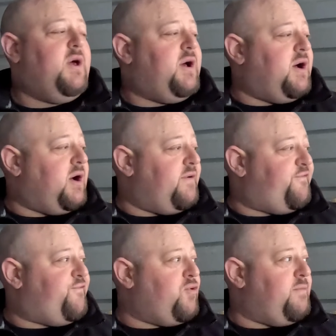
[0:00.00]

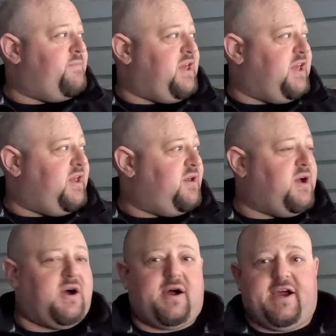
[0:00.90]
For me,
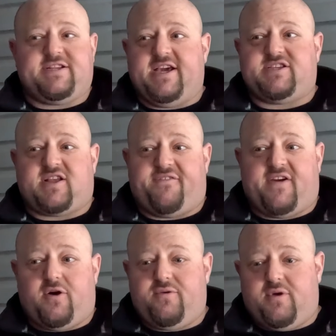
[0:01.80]
I take stuff
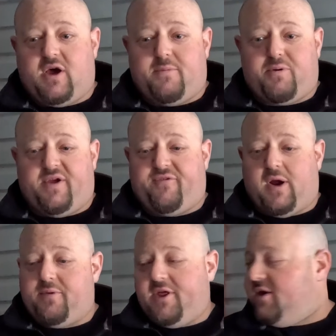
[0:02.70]
out pretty
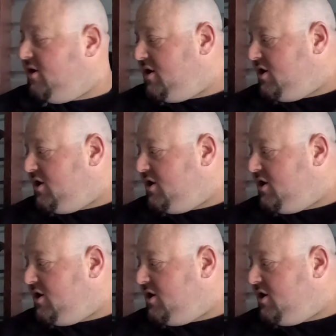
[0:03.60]
frequently,